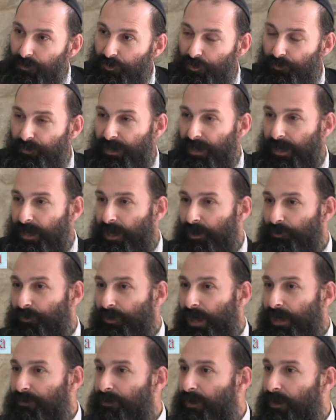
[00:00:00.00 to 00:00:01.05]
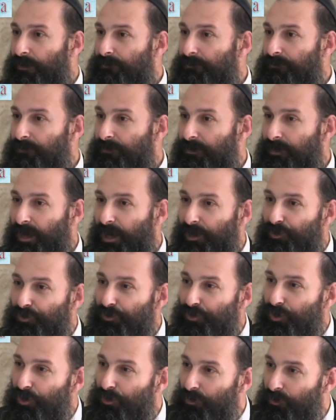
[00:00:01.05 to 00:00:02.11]
you'll be like, I don't like that, and
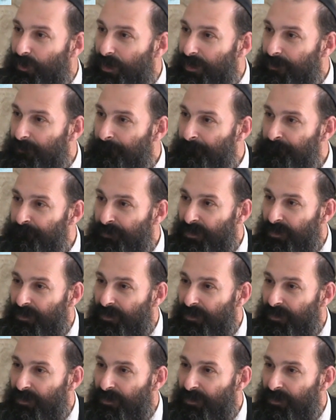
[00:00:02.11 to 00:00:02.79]
you'll go away.